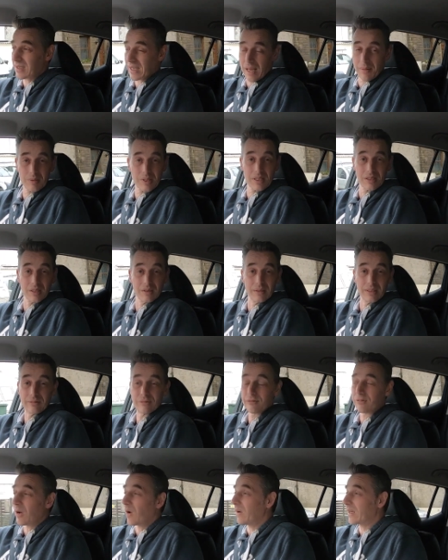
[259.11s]
It's absolutely
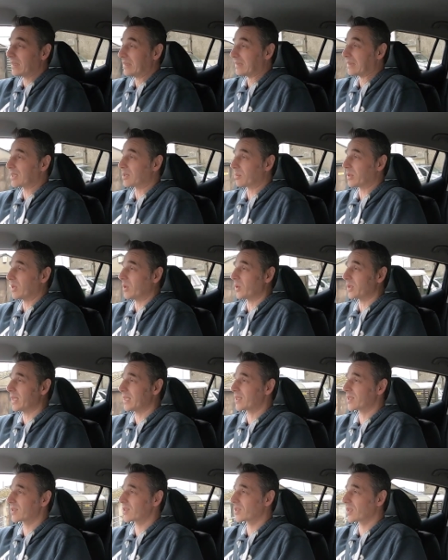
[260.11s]
fine, to be
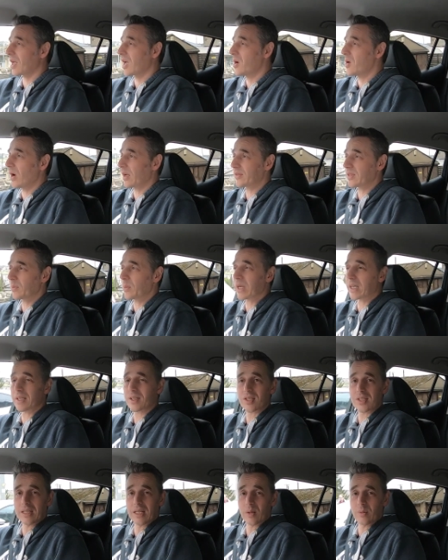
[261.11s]
honest. So I think we're going
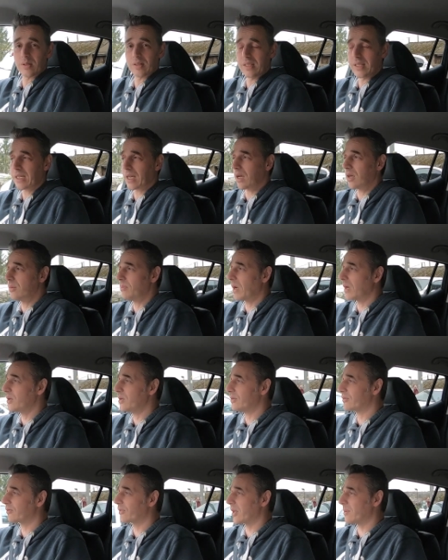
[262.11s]
to stick with eco
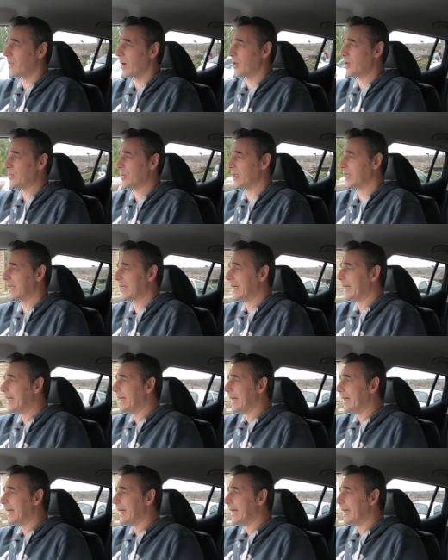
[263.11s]
mode for the moment,